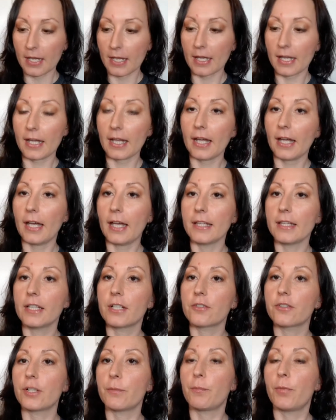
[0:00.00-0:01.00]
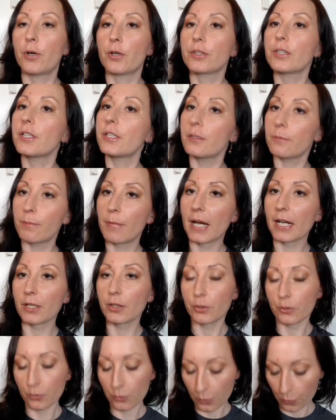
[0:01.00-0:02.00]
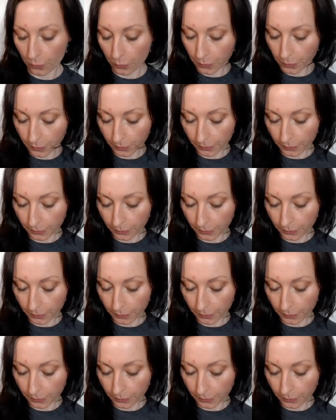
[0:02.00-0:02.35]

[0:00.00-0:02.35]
and report it back to you.